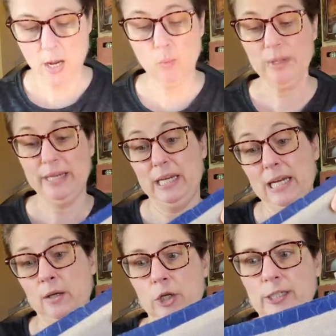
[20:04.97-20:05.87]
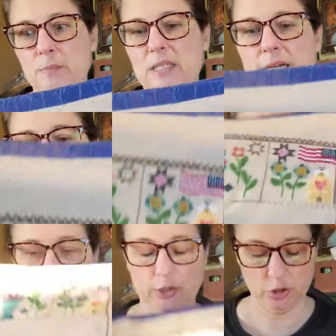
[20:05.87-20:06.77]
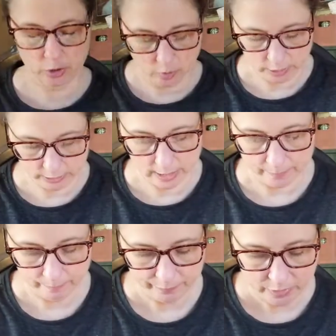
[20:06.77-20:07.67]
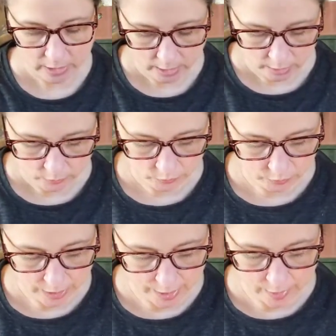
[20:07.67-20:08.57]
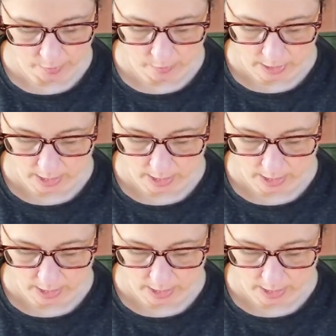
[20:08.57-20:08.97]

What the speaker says: with getting Christmas gifts stitched on time. So